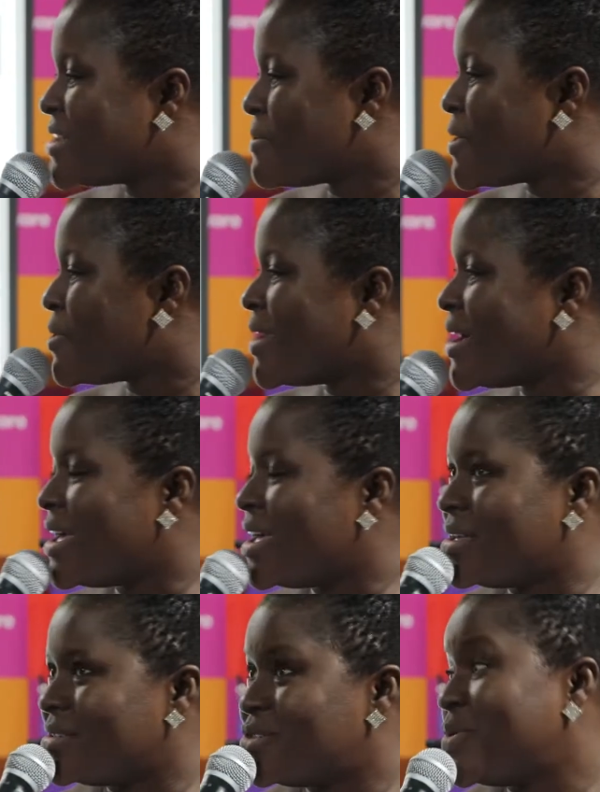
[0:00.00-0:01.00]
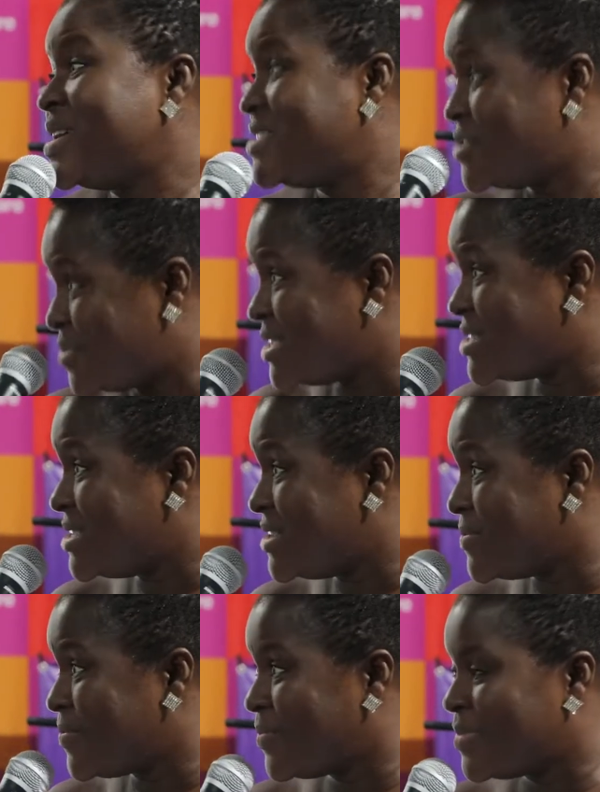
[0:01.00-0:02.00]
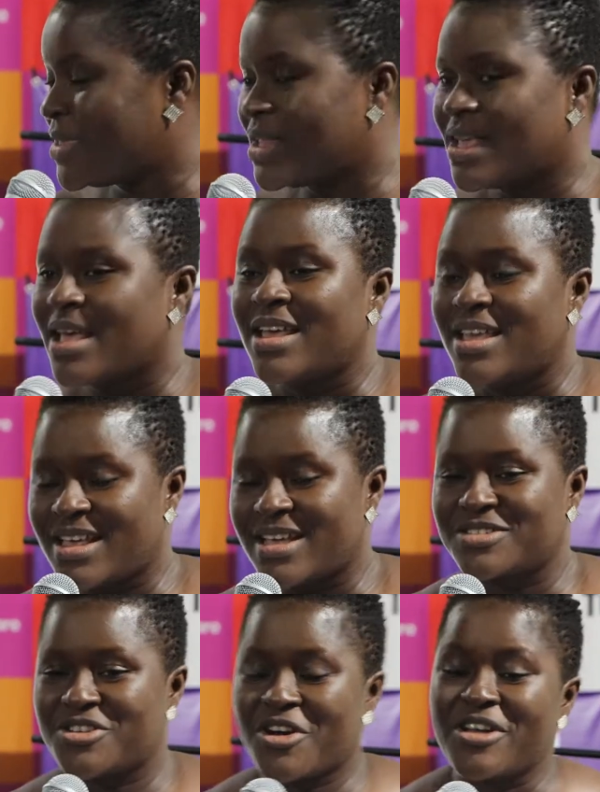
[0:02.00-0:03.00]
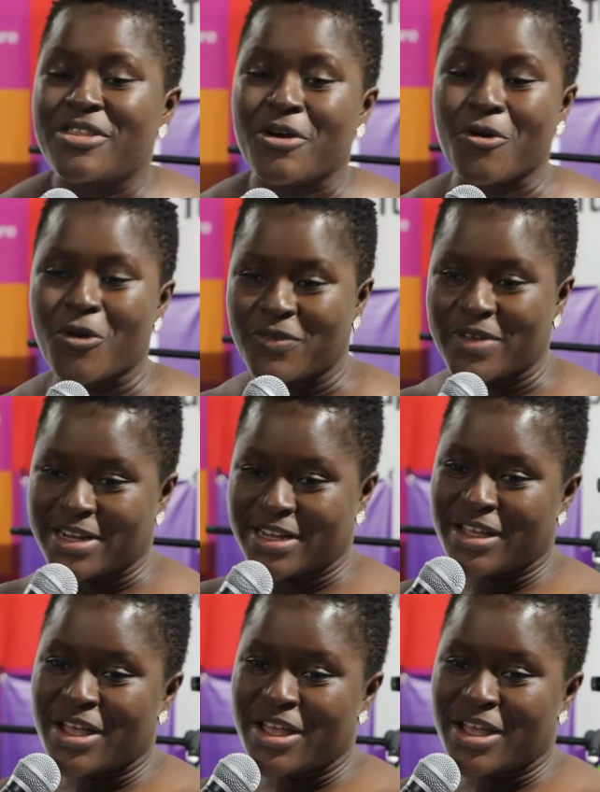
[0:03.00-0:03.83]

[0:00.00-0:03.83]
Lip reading: Tupperware in 2020. Yes, during the COVID.